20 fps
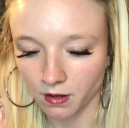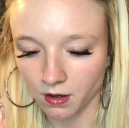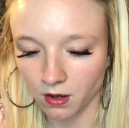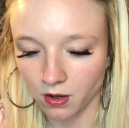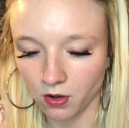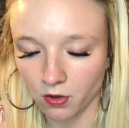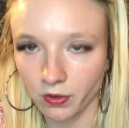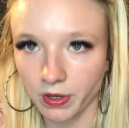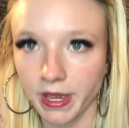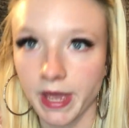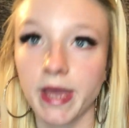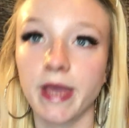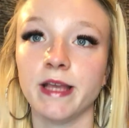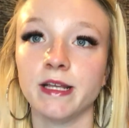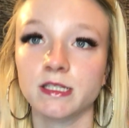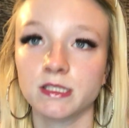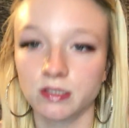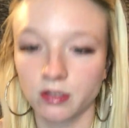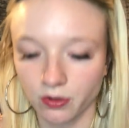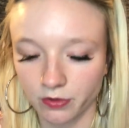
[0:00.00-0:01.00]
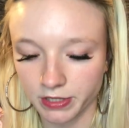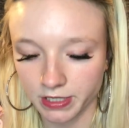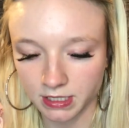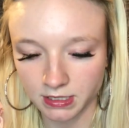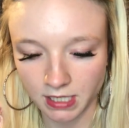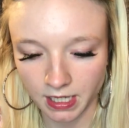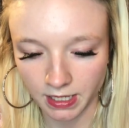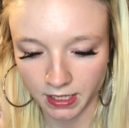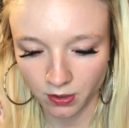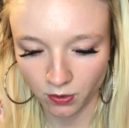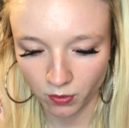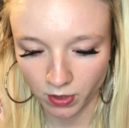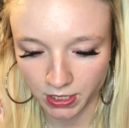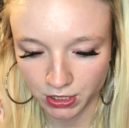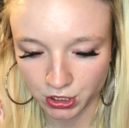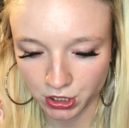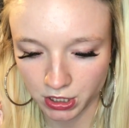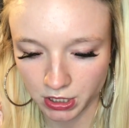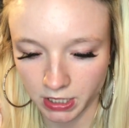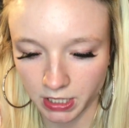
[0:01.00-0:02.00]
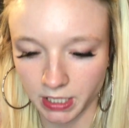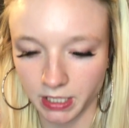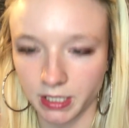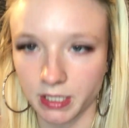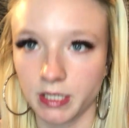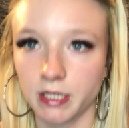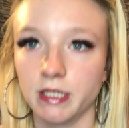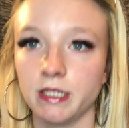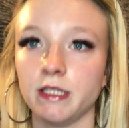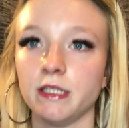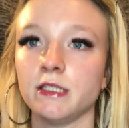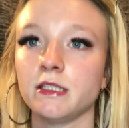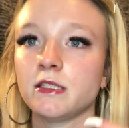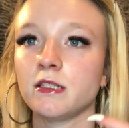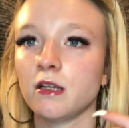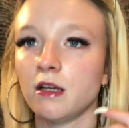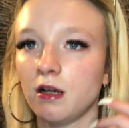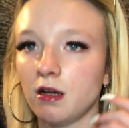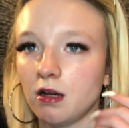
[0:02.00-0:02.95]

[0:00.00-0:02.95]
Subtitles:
Okay, so the second question is,